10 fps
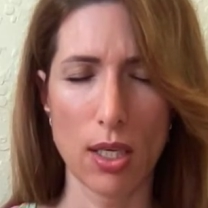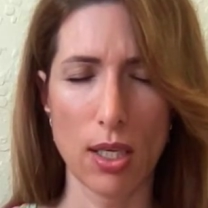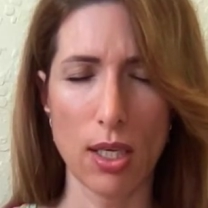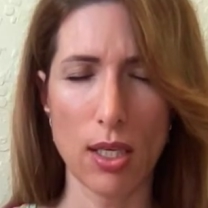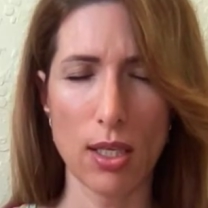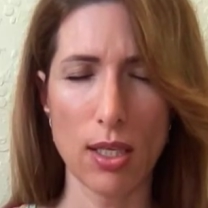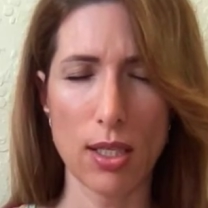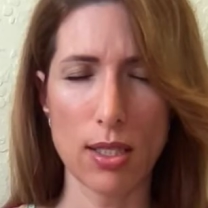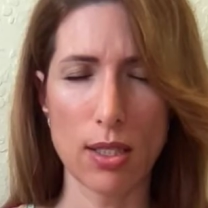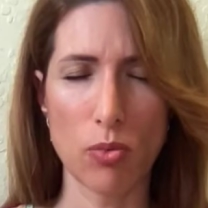healing
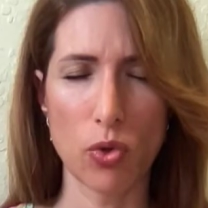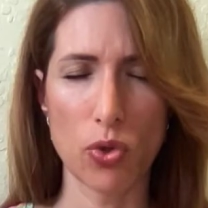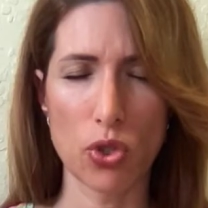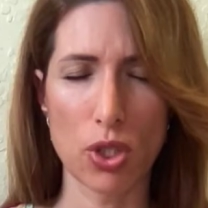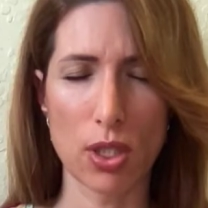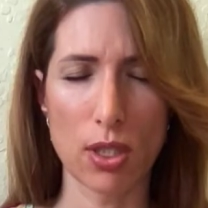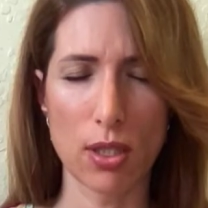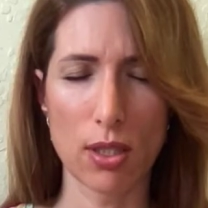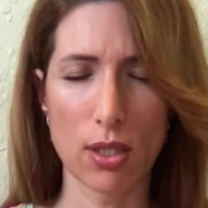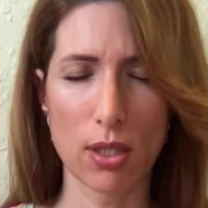this emotion.
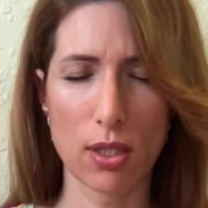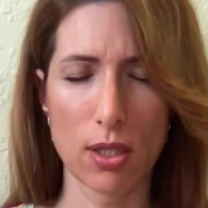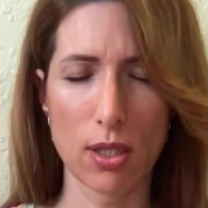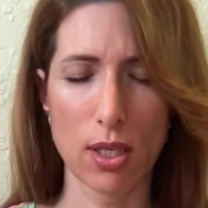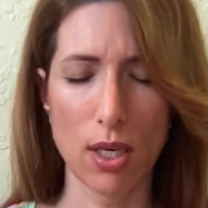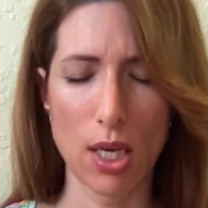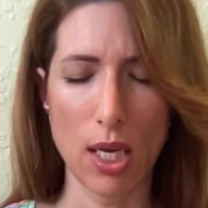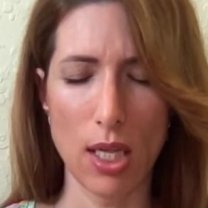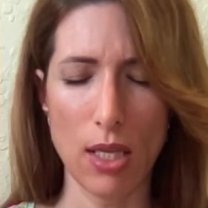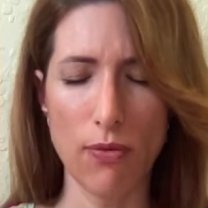
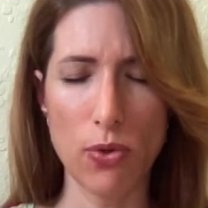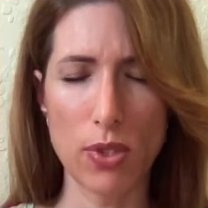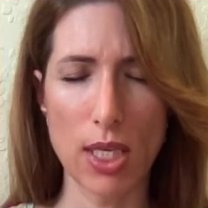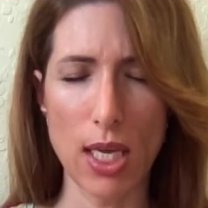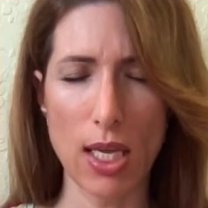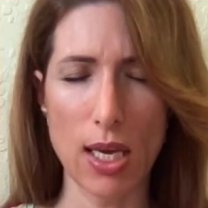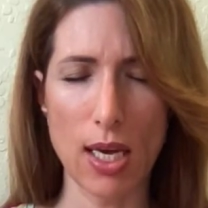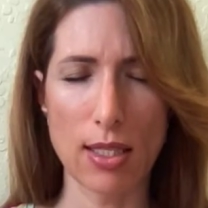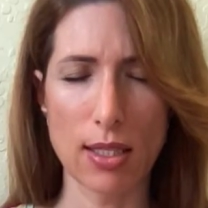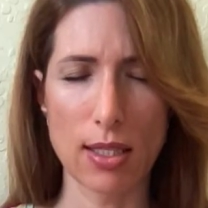And if you say
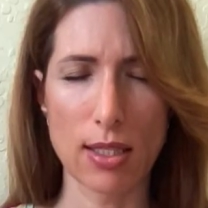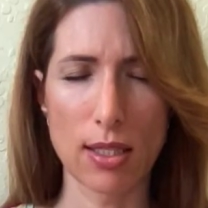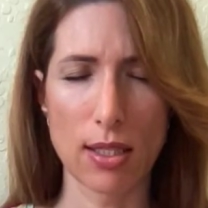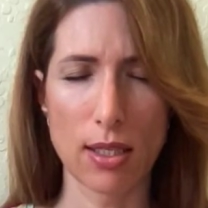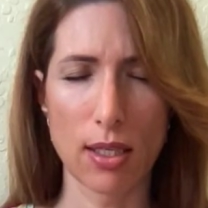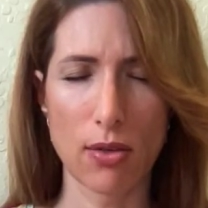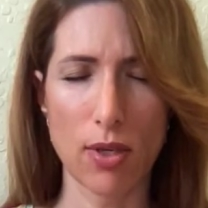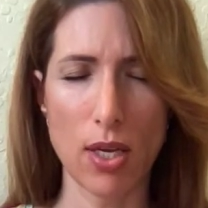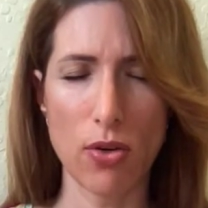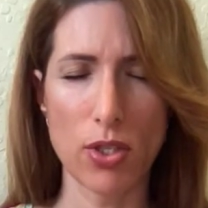yes,
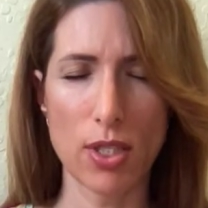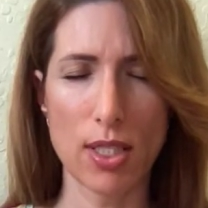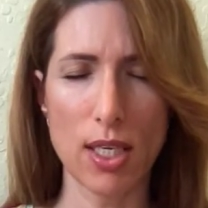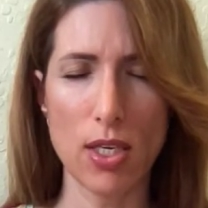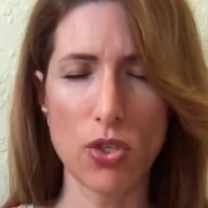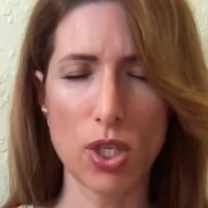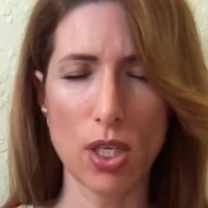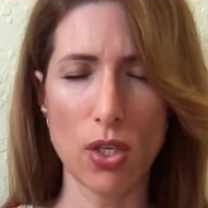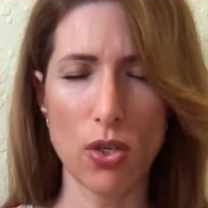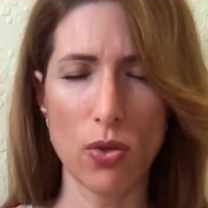Creator is
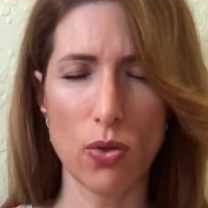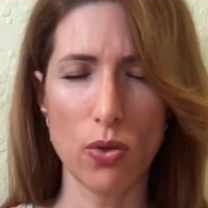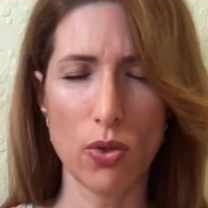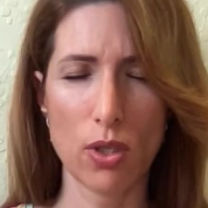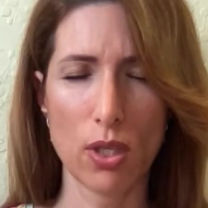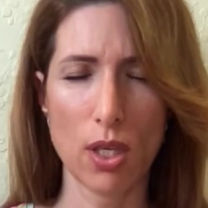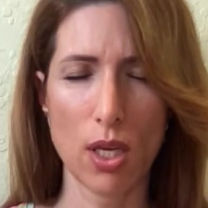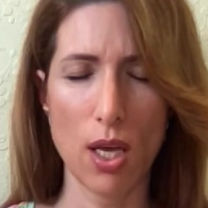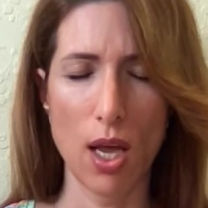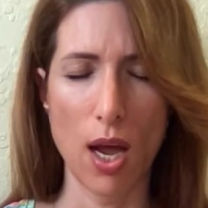teaching you
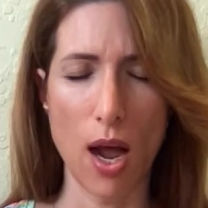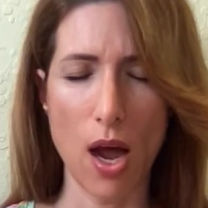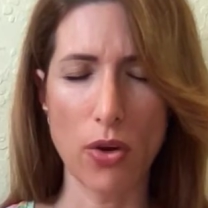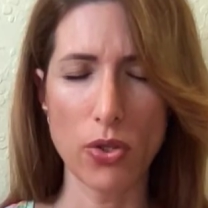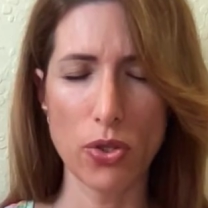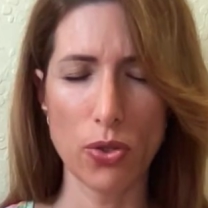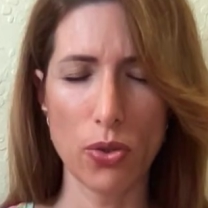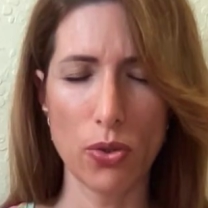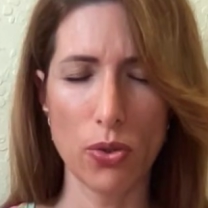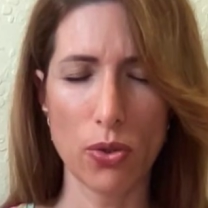how
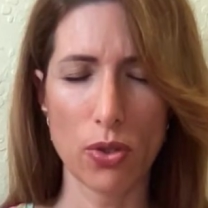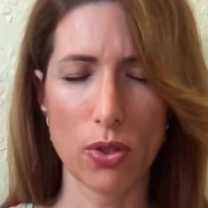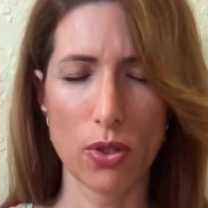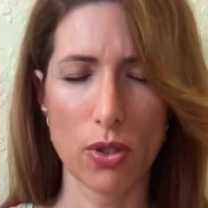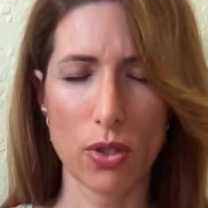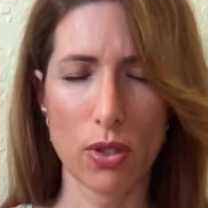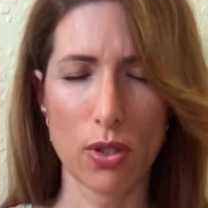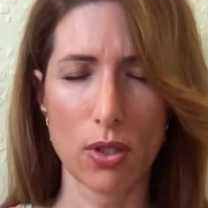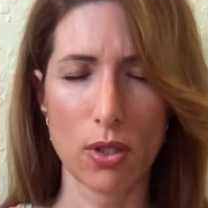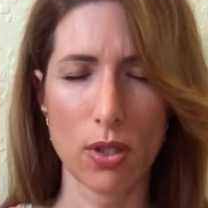to
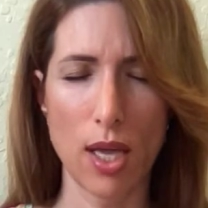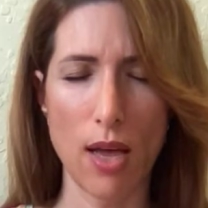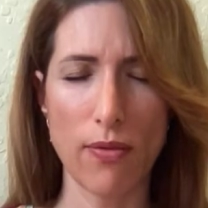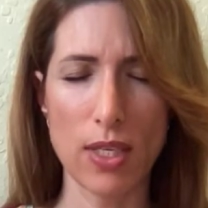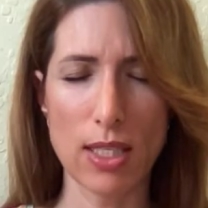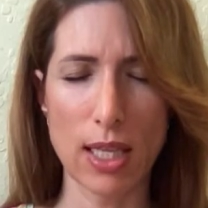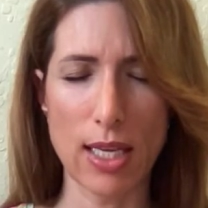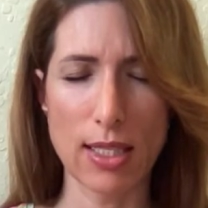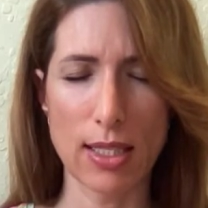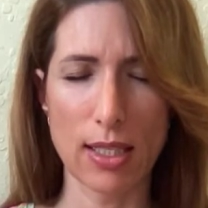have this
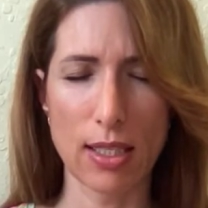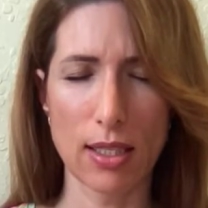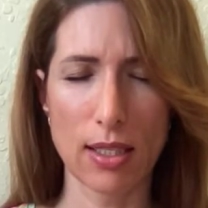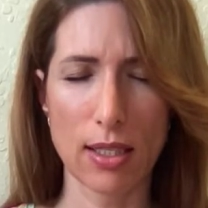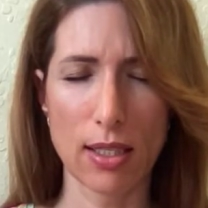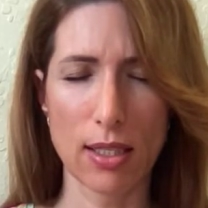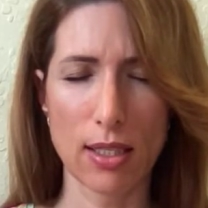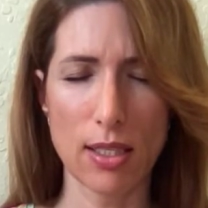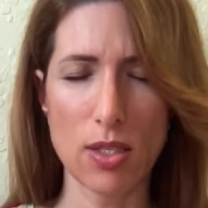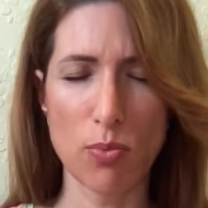lesson,
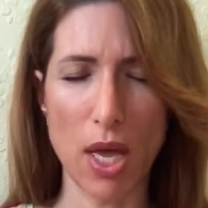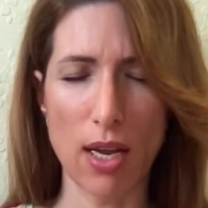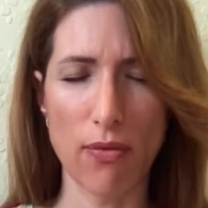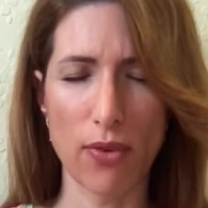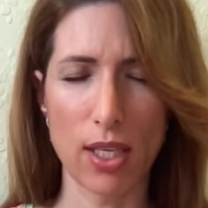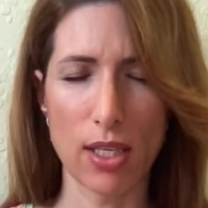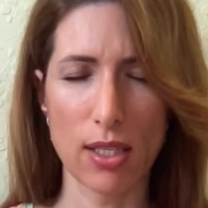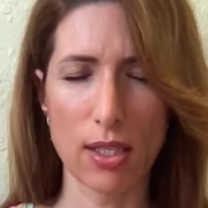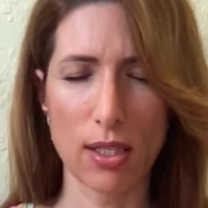this benefit,